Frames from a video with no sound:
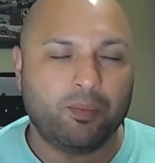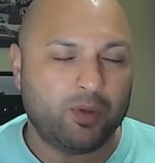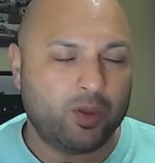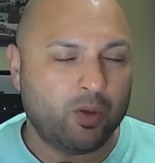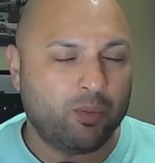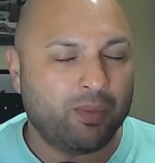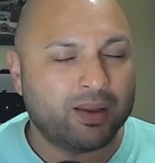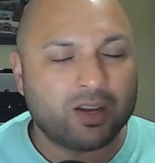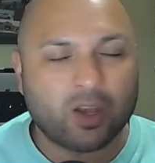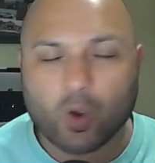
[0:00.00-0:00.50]
You
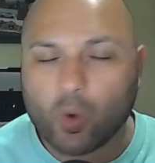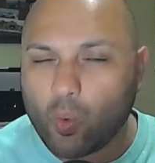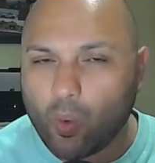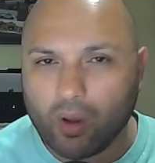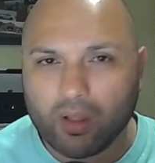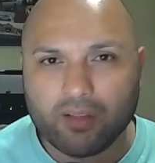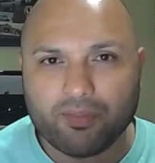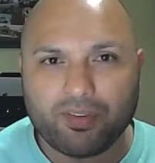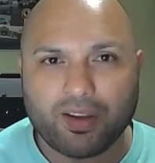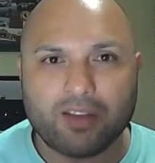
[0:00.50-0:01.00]
might not
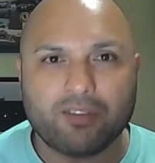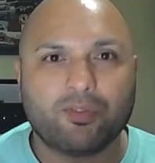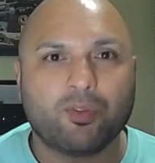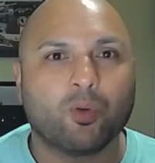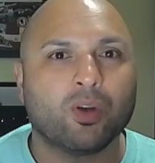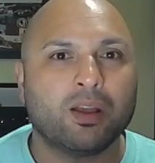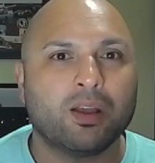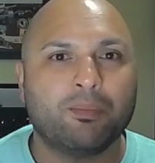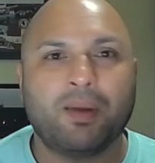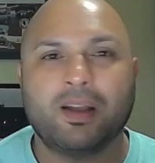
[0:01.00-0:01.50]
qualify
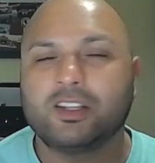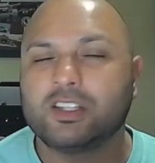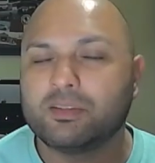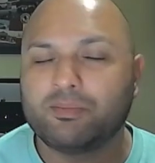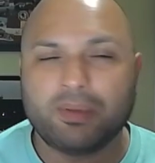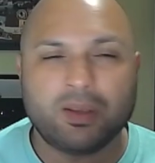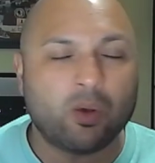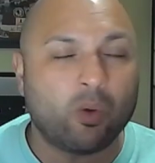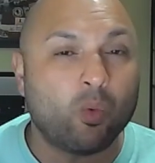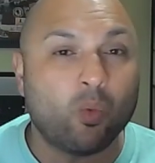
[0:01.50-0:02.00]
for it. It might just
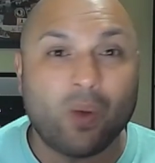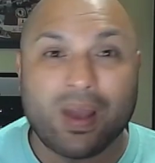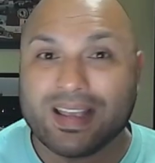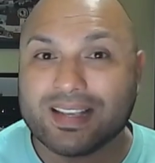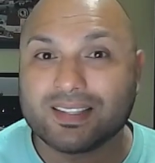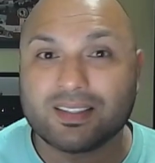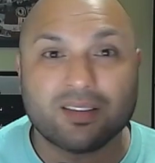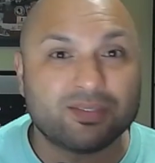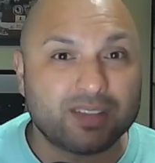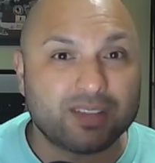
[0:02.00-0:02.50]
be a
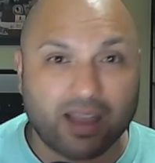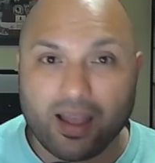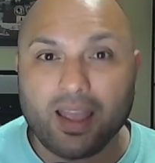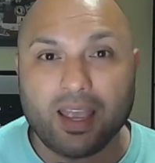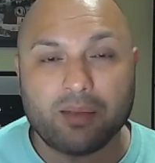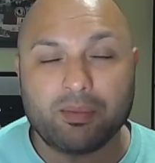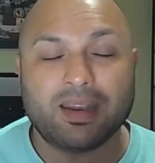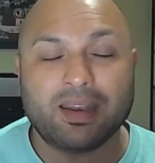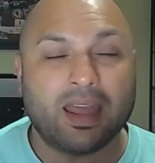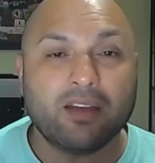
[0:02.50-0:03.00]
waste of
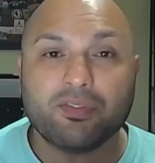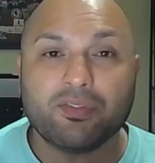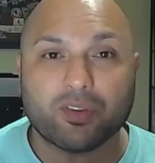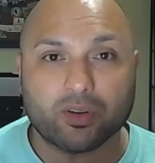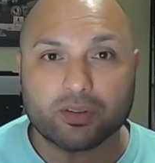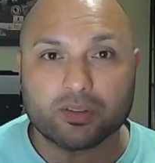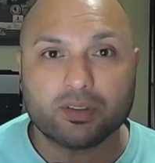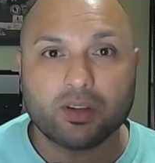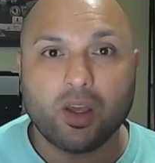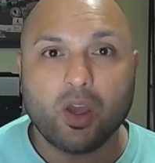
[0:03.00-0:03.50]
time and
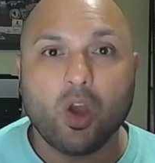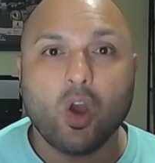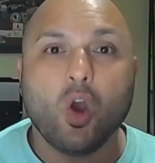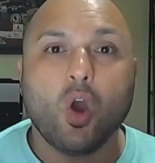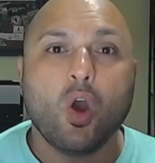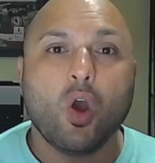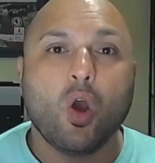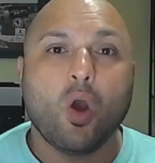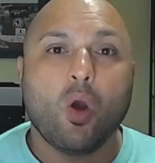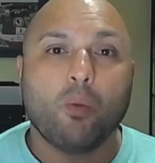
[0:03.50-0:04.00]
effort.
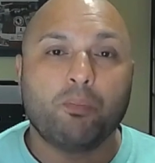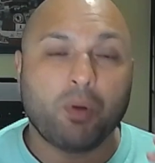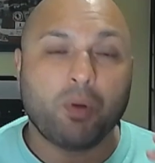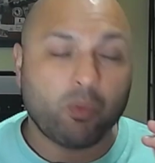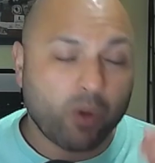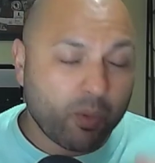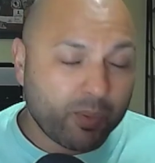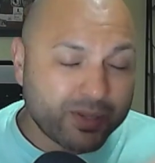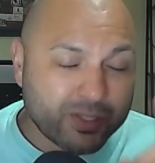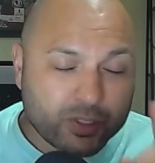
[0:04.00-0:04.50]
But
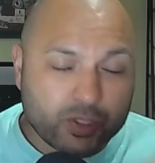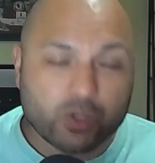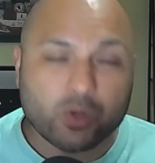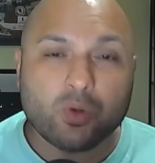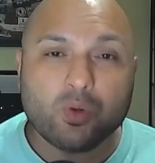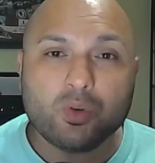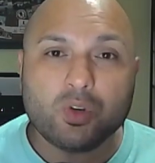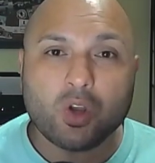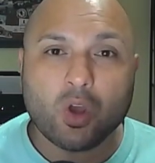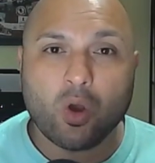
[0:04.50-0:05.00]
what we
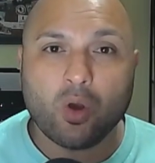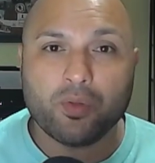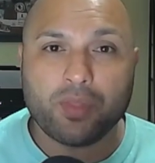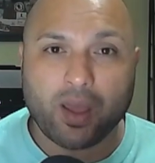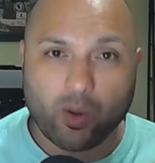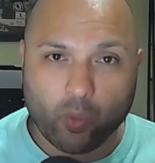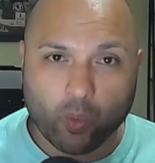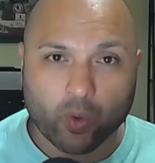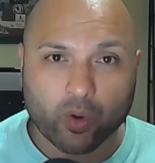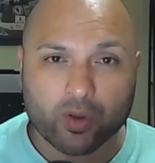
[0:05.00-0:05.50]
do know
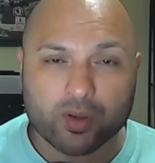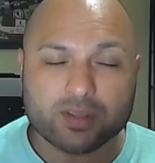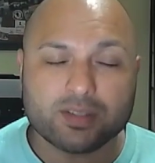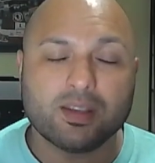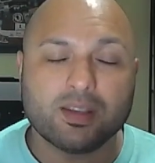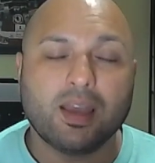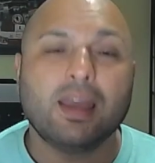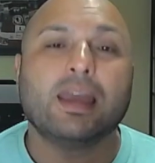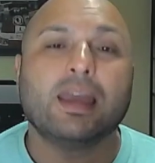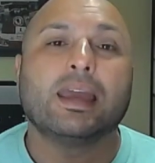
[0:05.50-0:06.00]
that works
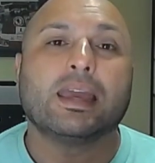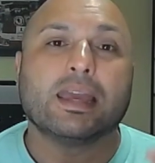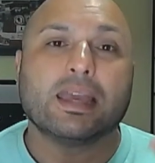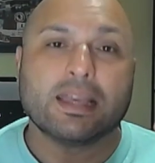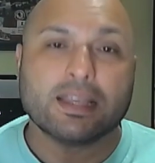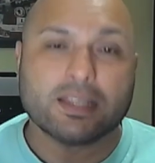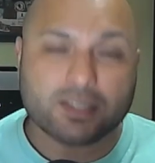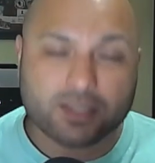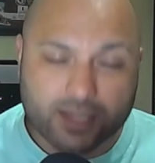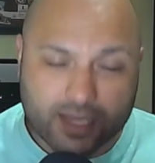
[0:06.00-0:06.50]

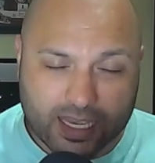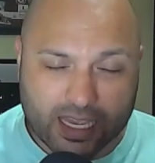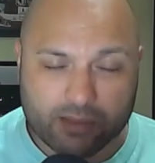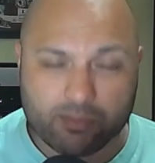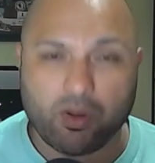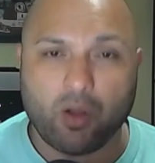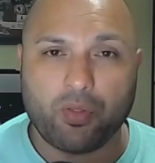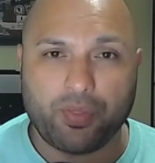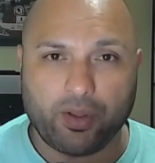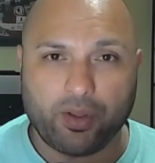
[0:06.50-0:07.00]
is
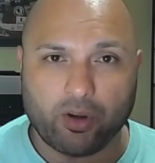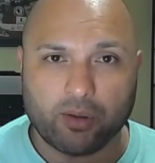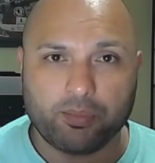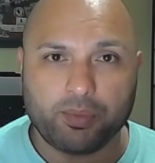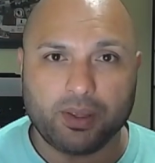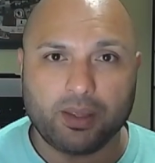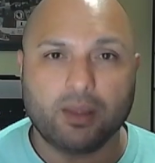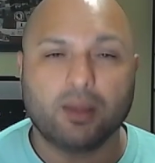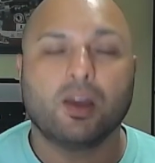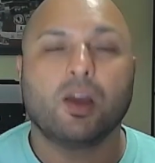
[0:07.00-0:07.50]

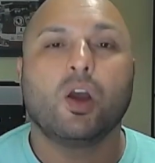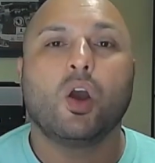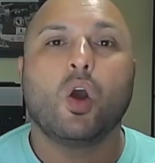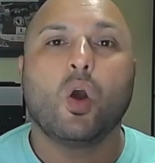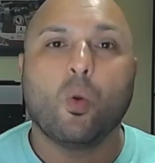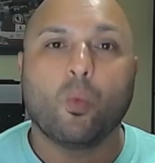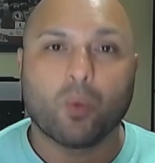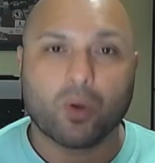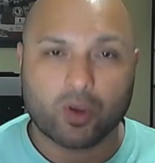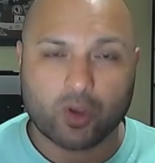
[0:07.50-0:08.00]
chemotherapy.
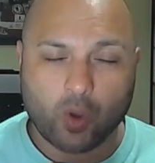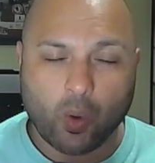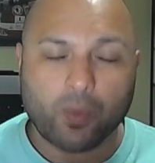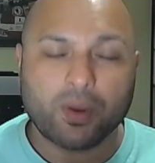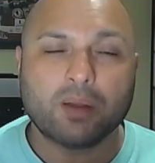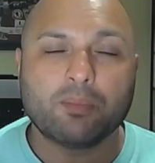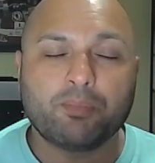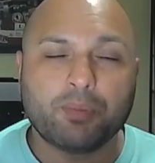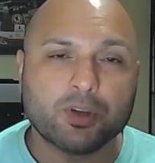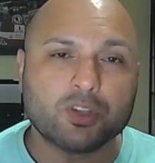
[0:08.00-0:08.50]
We're going
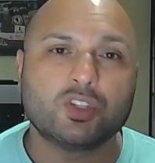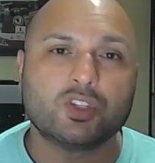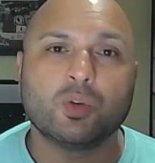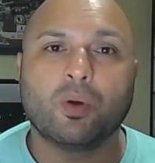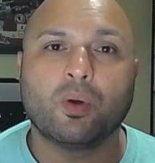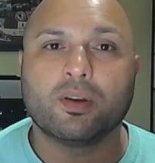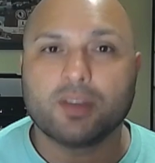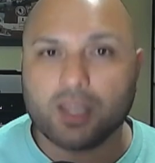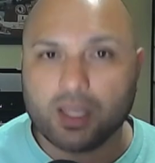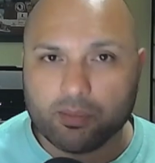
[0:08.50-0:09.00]
to put you
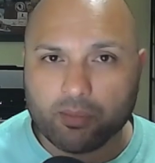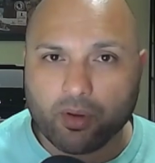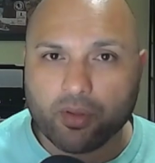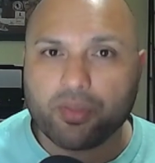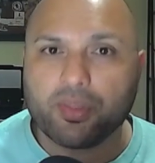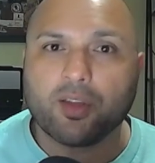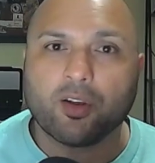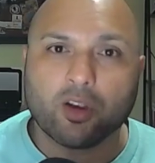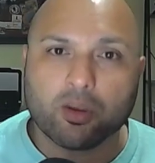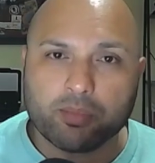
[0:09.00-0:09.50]
on
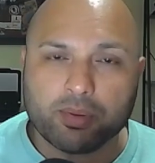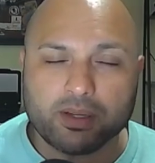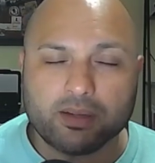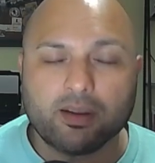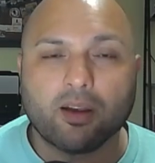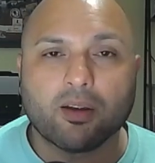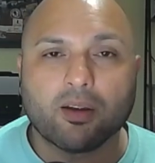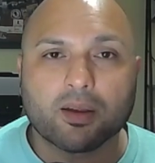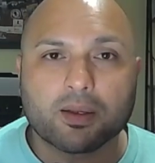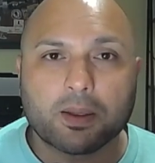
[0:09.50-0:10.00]
chemotherapy,
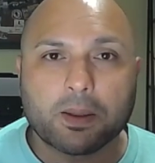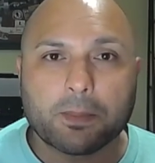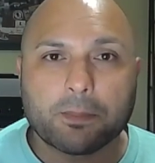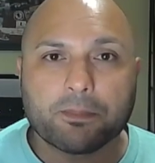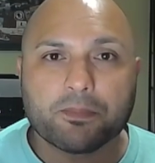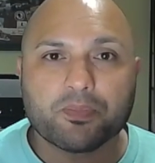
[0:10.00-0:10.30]
Derek."